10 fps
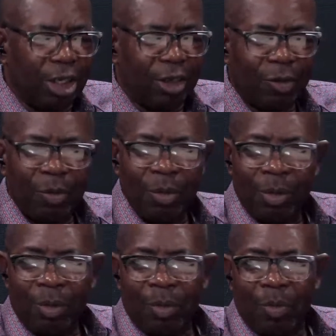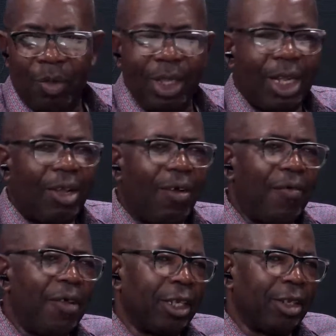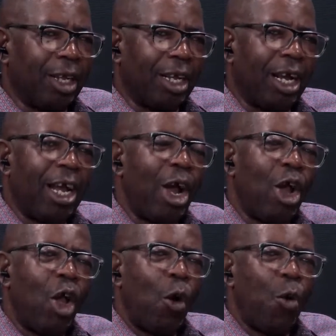When Nigeria see livestock, mostly major.